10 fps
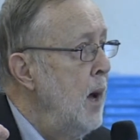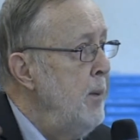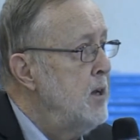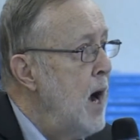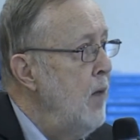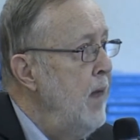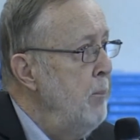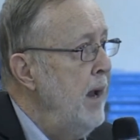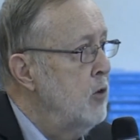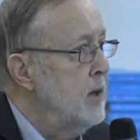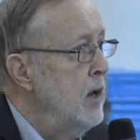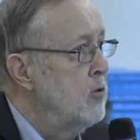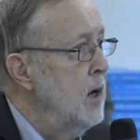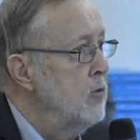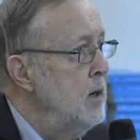I mean, Todd, that makes
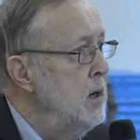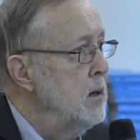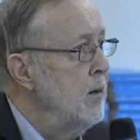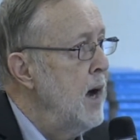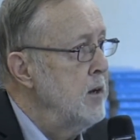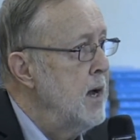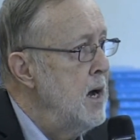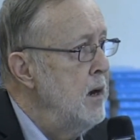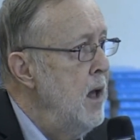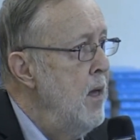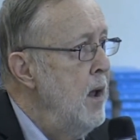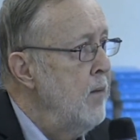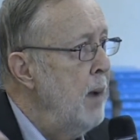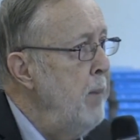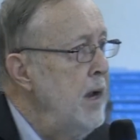sense, doesn't it? Anton,
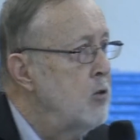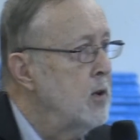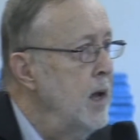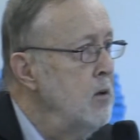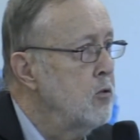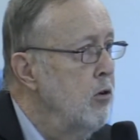that makes sense.